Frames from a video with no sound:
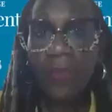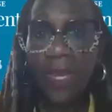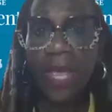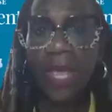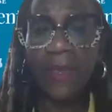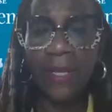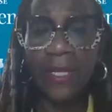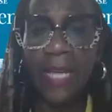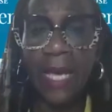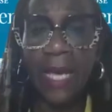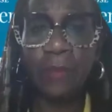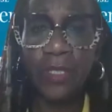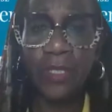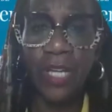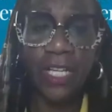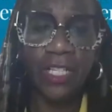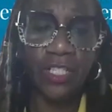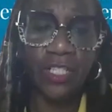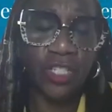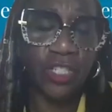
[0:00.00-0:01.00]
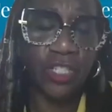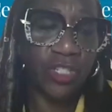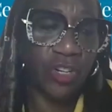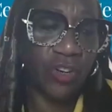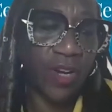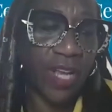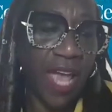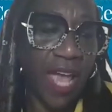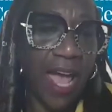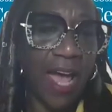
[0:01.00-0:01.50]
And the name changed to
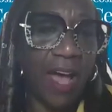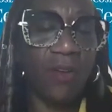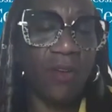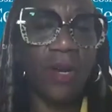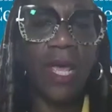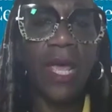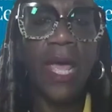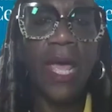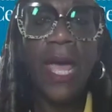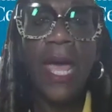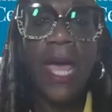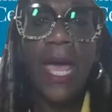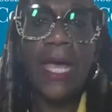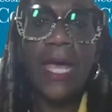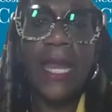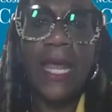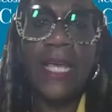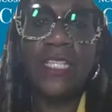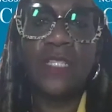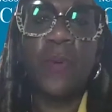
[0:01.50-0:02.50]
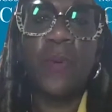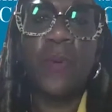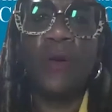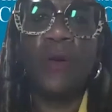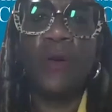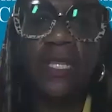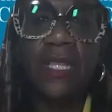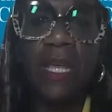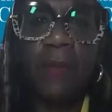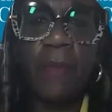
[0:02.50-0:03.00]
Journey Out. And I spoke
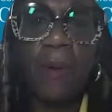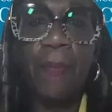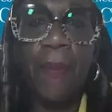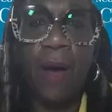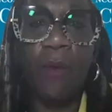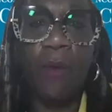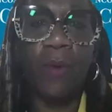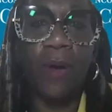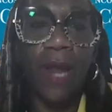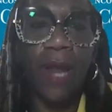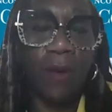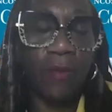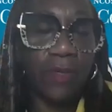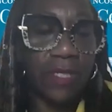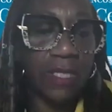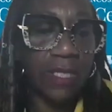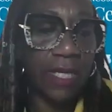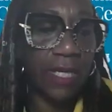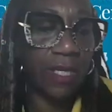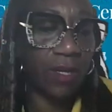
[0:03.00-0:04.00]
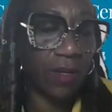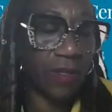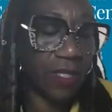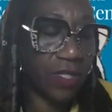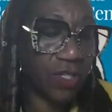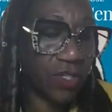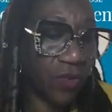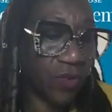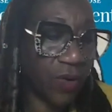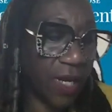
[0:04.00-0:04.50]
to them about what I was seeing on the
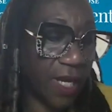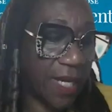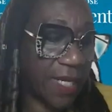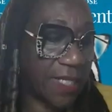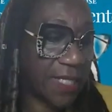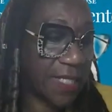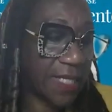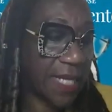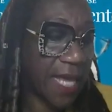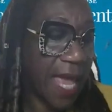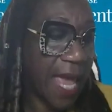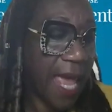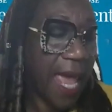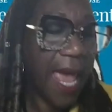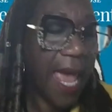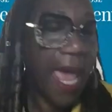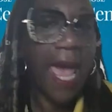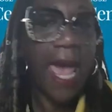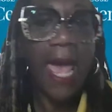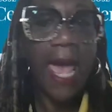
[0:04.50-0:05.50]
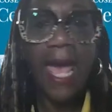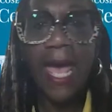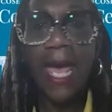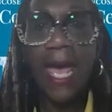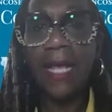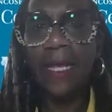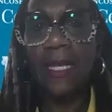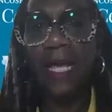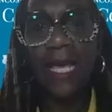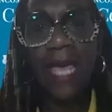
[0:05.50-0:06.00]
streets.
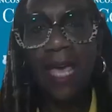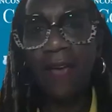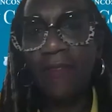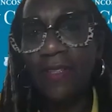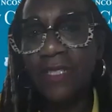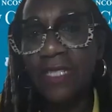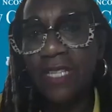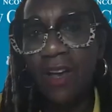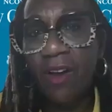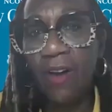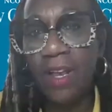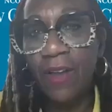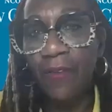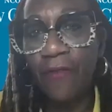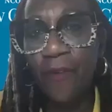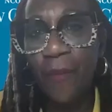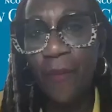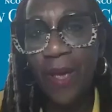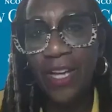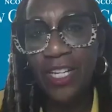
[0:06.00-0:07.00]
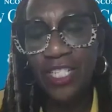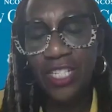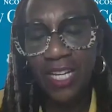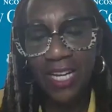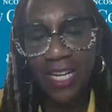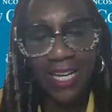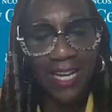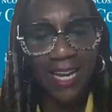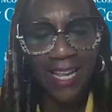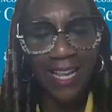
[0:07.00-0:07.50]
And they gave us our information.
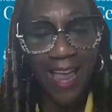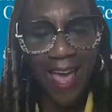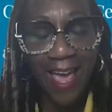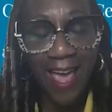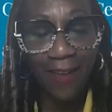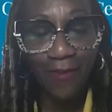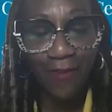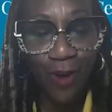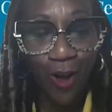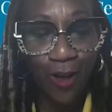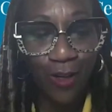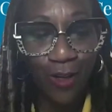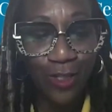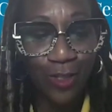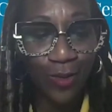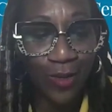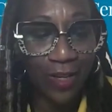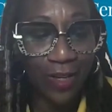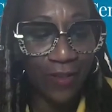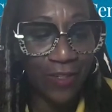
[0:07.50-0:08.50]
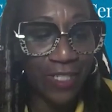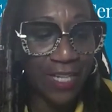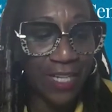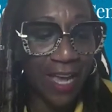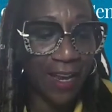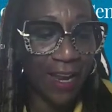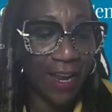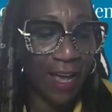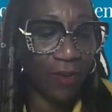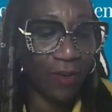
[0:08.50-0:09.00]
And I have to also give a
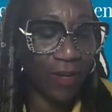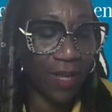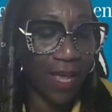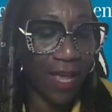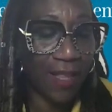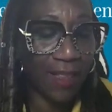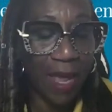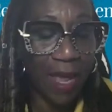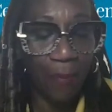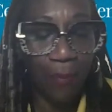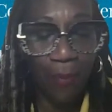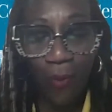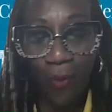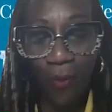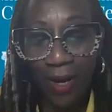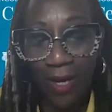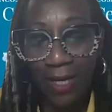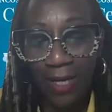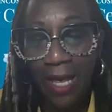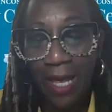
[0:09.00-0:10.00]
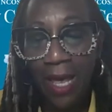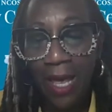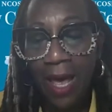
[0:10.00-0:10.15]
shout out. At that point,